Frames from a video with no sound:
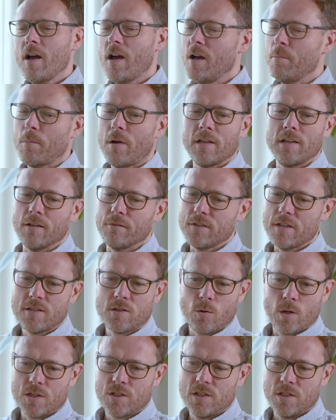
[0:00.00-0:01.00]
I love this
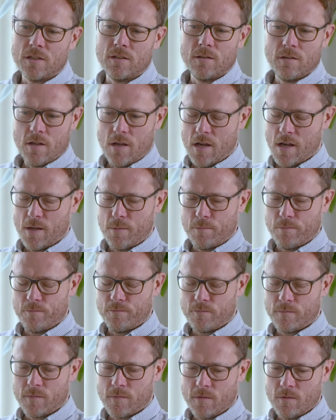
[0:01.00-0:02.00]
question.
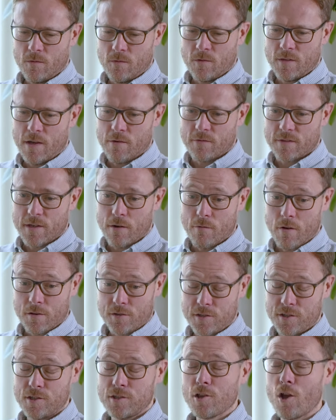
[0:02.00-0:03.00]
There are
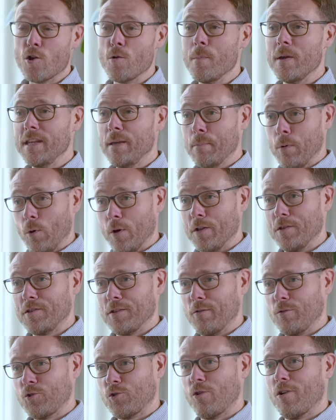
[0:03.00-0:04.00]
so many points,
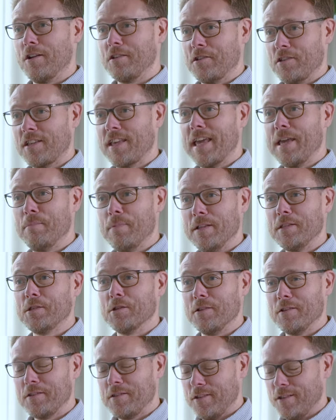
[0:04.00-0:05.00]
and I'll try and just keep it
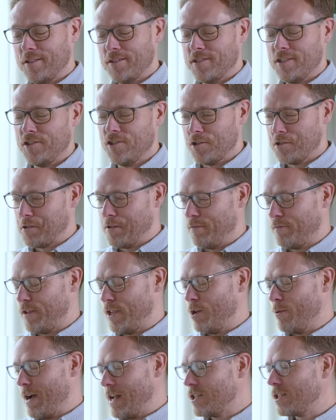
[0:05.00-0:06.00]
to just a
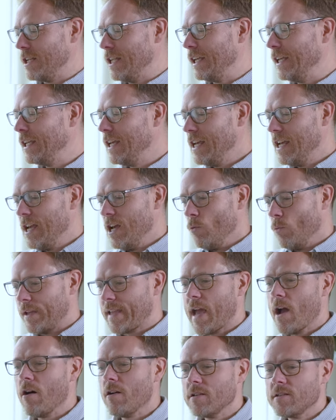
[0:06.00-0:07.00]
few, actually. We
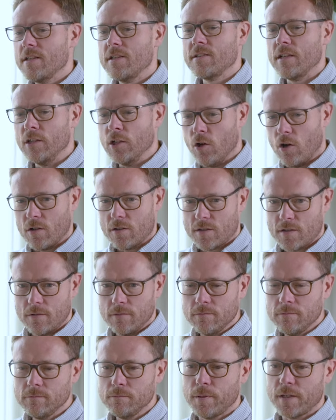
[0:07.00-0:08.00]
get asked this a lot
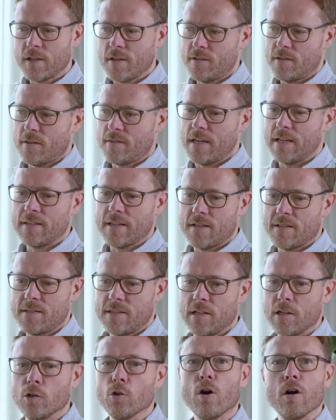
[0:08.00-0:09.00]
because I think there's
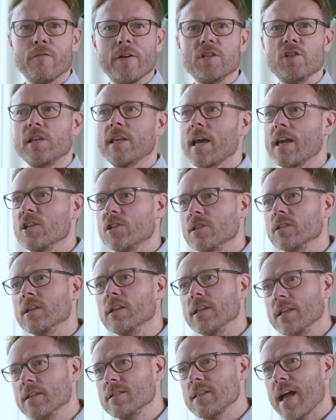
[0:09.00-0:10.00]
still a lot of education that
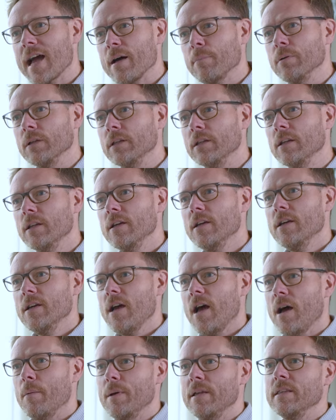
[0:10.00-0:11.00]
needs to happen
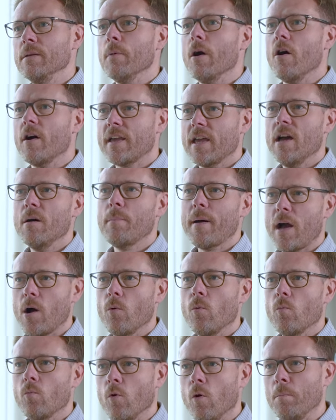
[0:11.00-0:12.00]
in the market
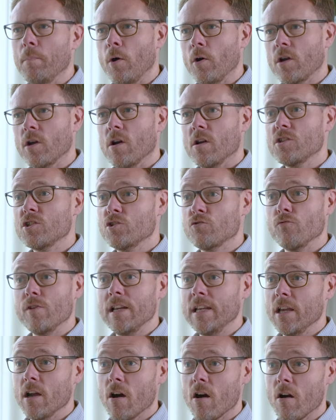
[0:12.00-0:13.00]
about what podcasts
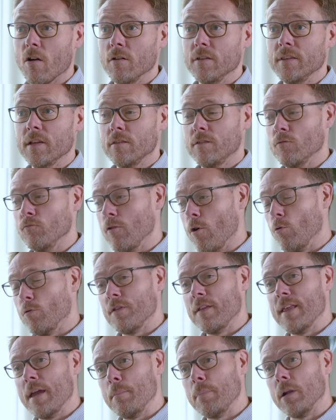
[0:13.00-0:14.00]
really are and that the role
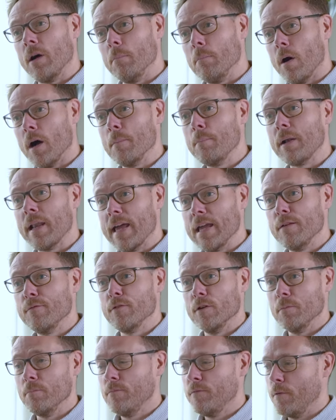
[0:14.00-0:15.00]
that they might play
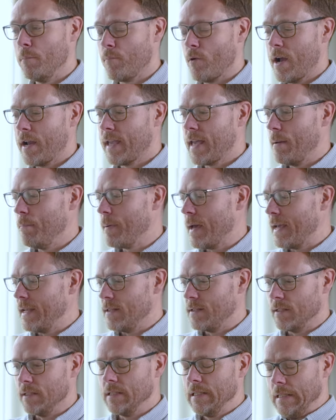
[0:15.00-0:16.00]
for brand
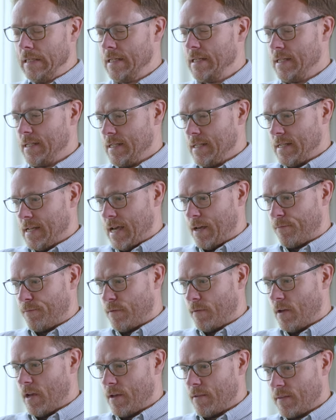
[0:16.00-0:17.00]
campaigns and
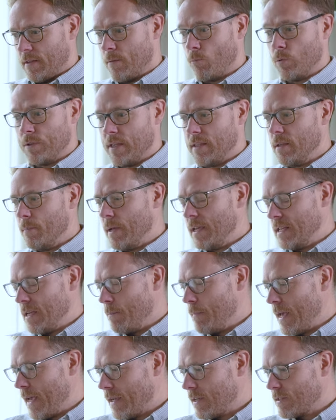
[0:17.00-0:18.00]
within the media
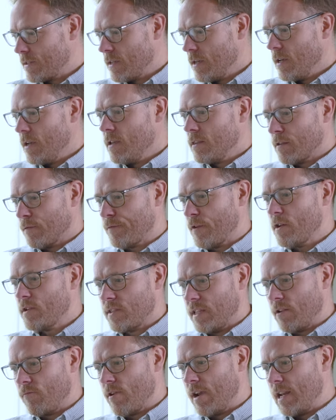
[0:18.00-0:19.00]
mix. The
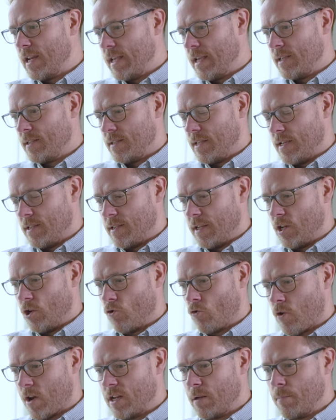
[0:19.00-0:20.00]
first thing really is this
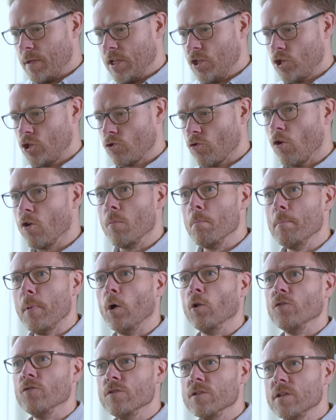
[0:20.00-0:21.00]
incredibly strong
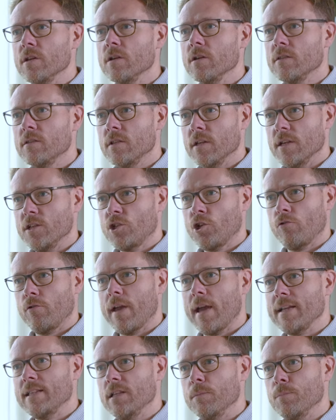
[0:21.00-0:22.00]
bond that is
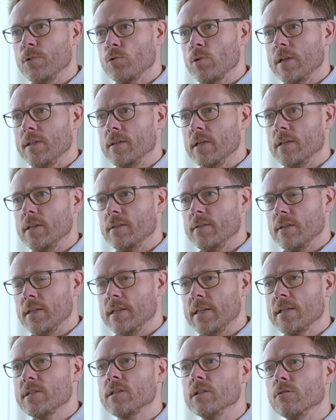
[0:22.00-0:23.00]
created between the
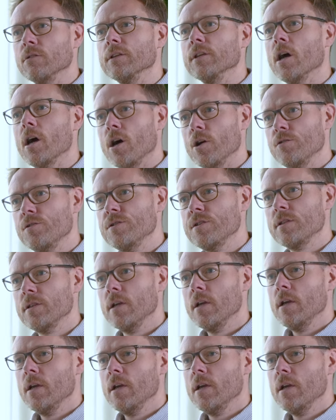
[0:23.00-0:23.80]
listener and the host.